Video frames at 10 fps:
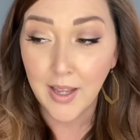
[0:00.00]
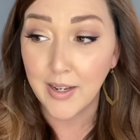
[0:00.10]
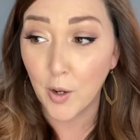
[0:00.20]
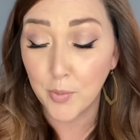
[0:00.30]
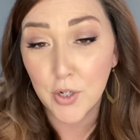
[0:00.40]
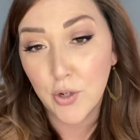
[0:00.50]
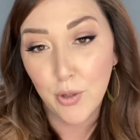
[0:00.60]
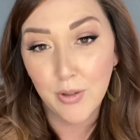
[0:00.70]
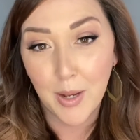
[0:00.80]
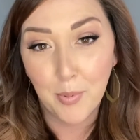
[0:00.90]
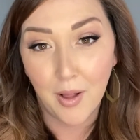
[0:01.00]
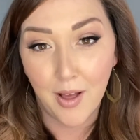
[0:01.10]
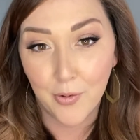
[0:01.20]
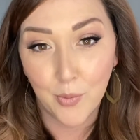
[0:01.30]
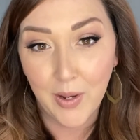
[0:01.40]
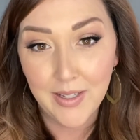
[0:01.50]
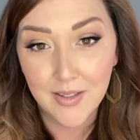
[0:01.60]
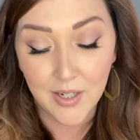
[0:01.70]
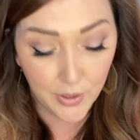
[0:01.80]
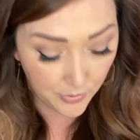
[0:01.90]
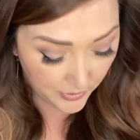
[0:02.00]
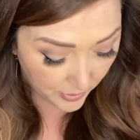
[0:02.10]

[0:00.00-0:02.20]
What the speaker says: Now I'm going to show you a couple other ways to use your